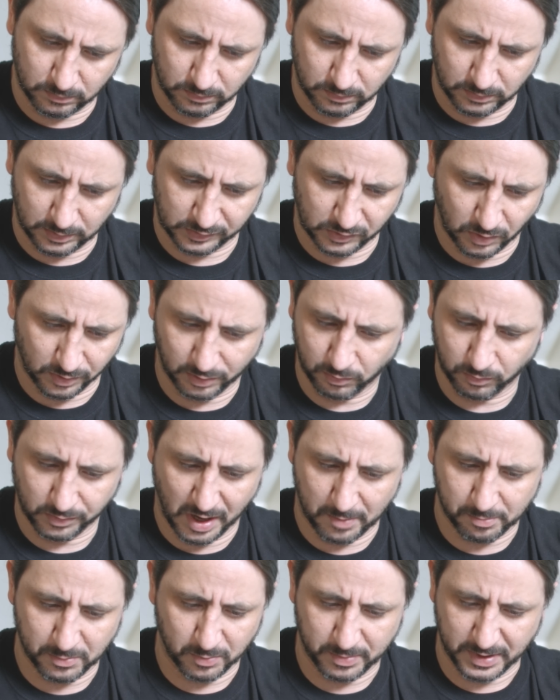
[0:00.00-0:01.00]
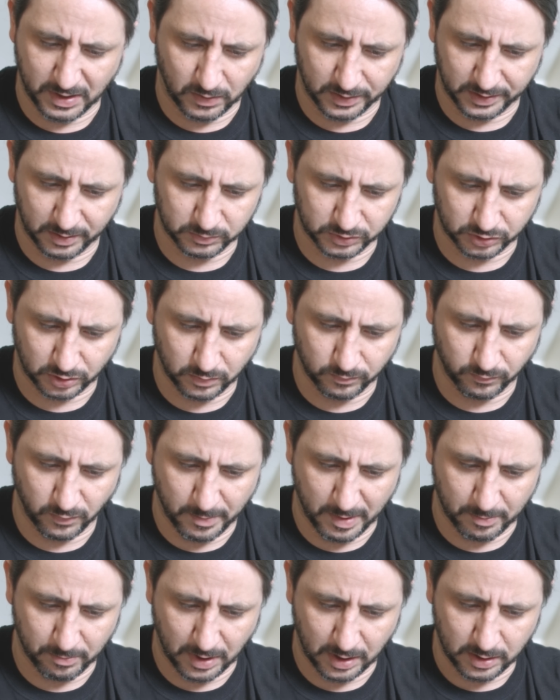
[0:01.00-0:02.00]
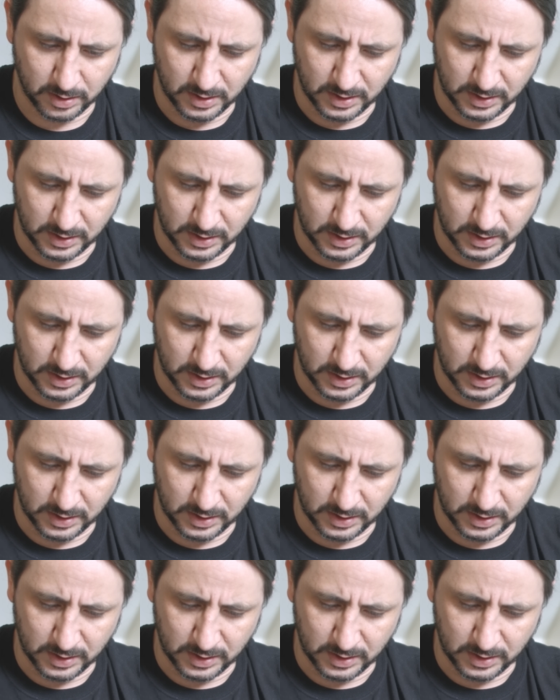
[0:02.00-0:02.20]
It's got a little number behind it which I couldn't remember.